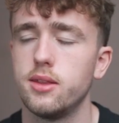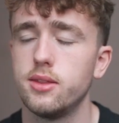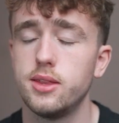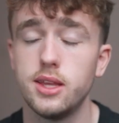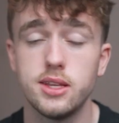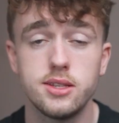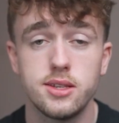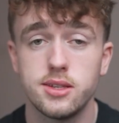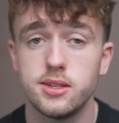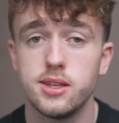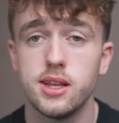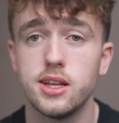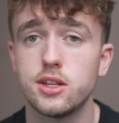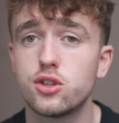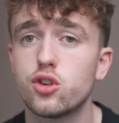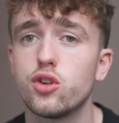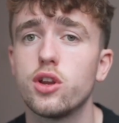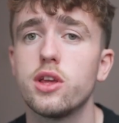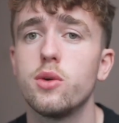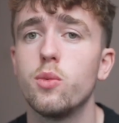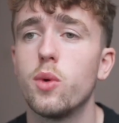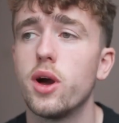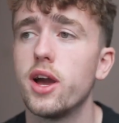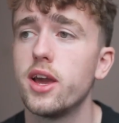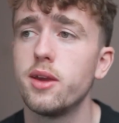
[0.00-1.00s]
This is
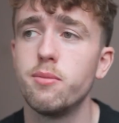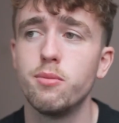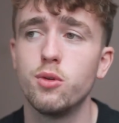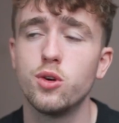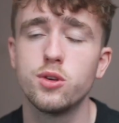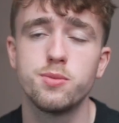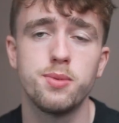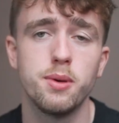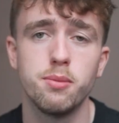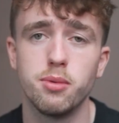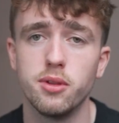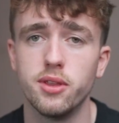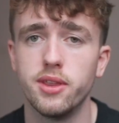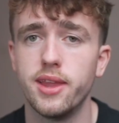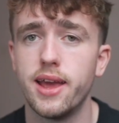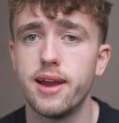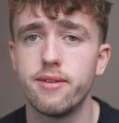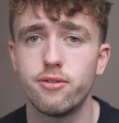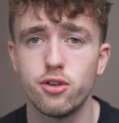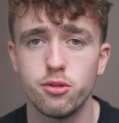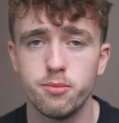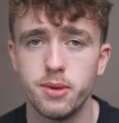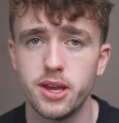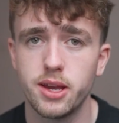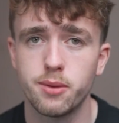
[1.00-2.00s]
literally why most people
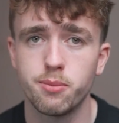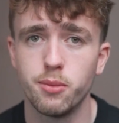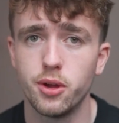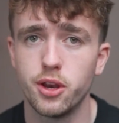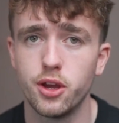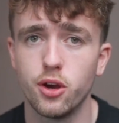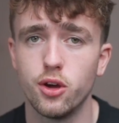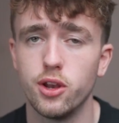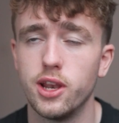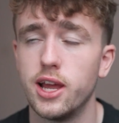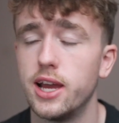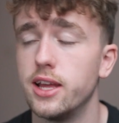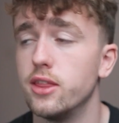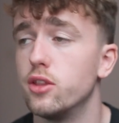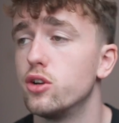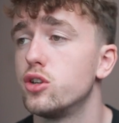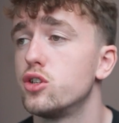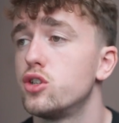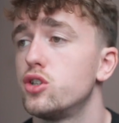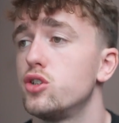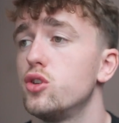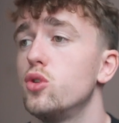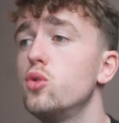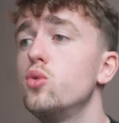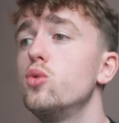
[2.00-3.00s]
never make money online. They're
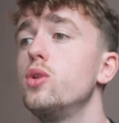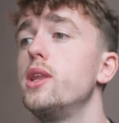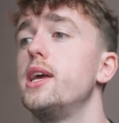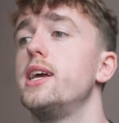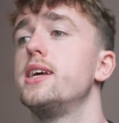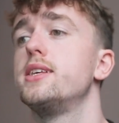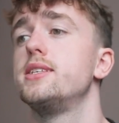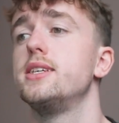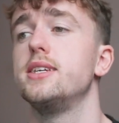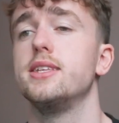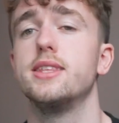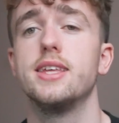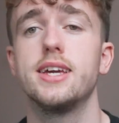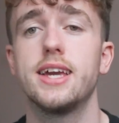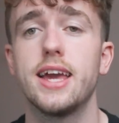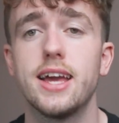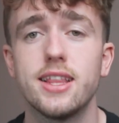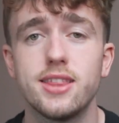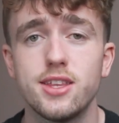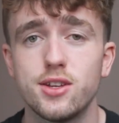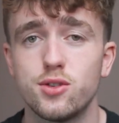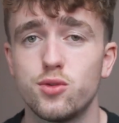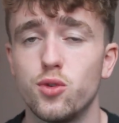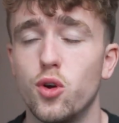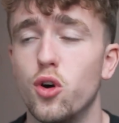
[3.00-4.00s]
so lazy. They
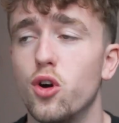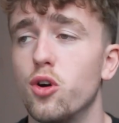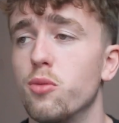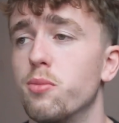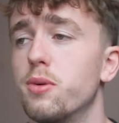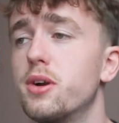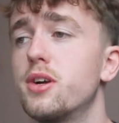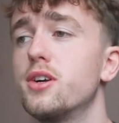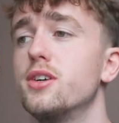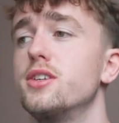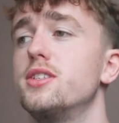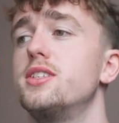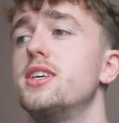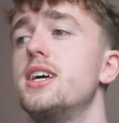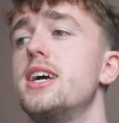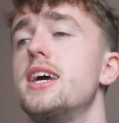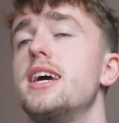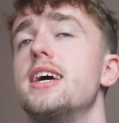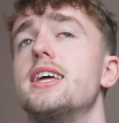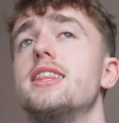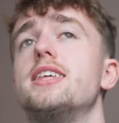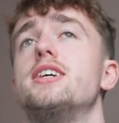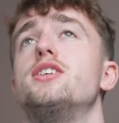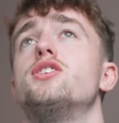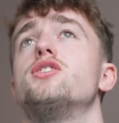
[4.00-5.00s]
get this wrong because
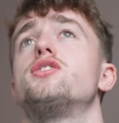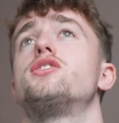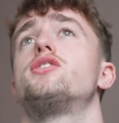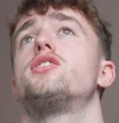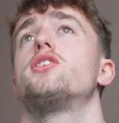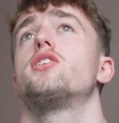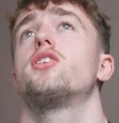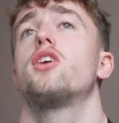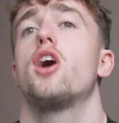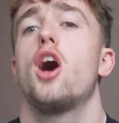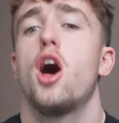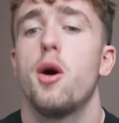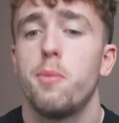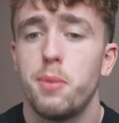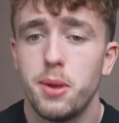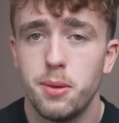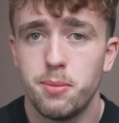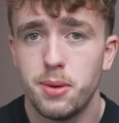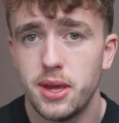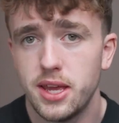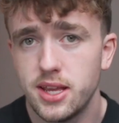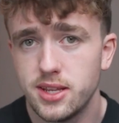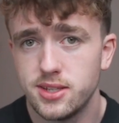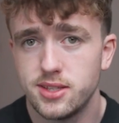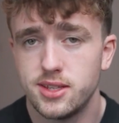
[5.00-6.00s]
they just copy
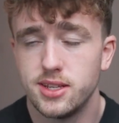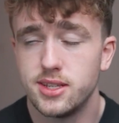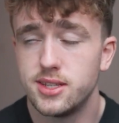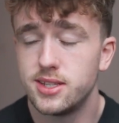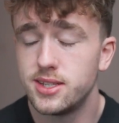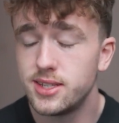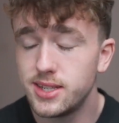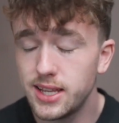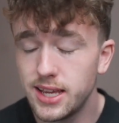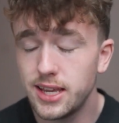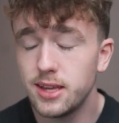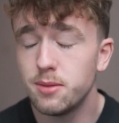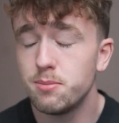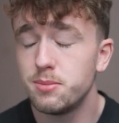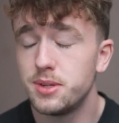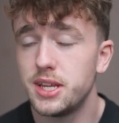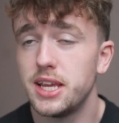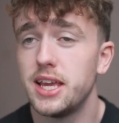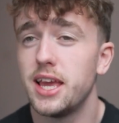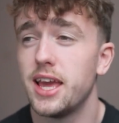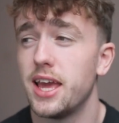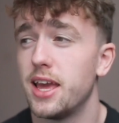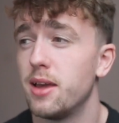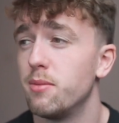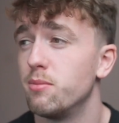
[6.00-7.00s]
paste the same
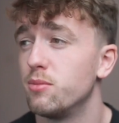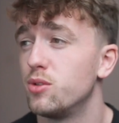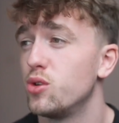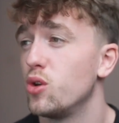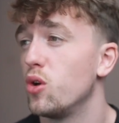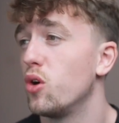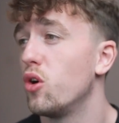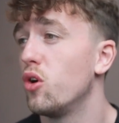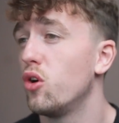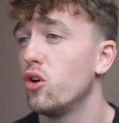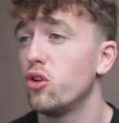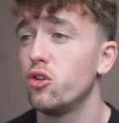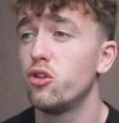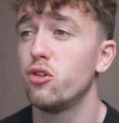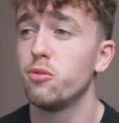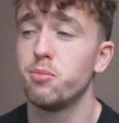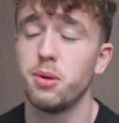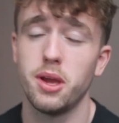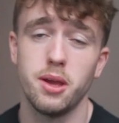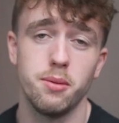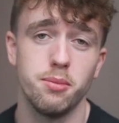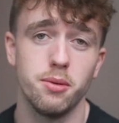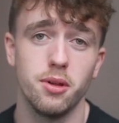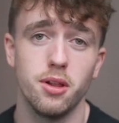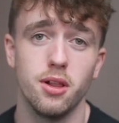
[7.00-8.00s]
DM to 100
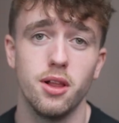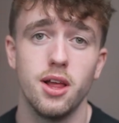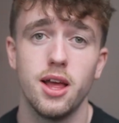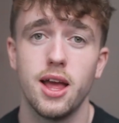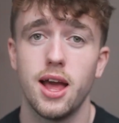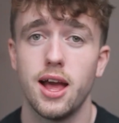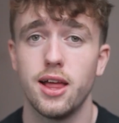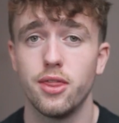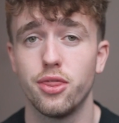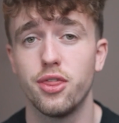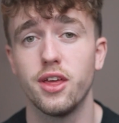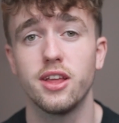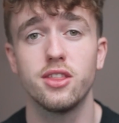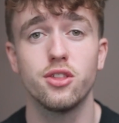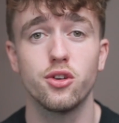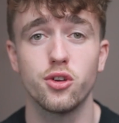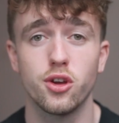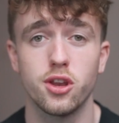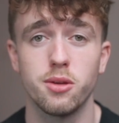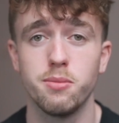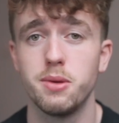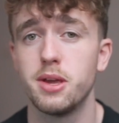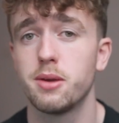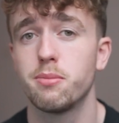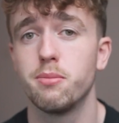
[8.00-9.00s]
people and think they're
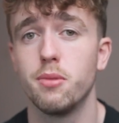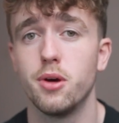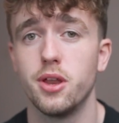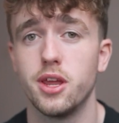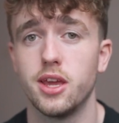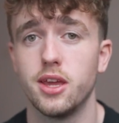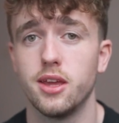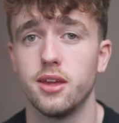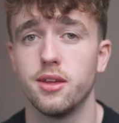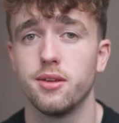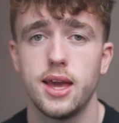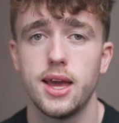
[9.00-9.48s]
gonna make money.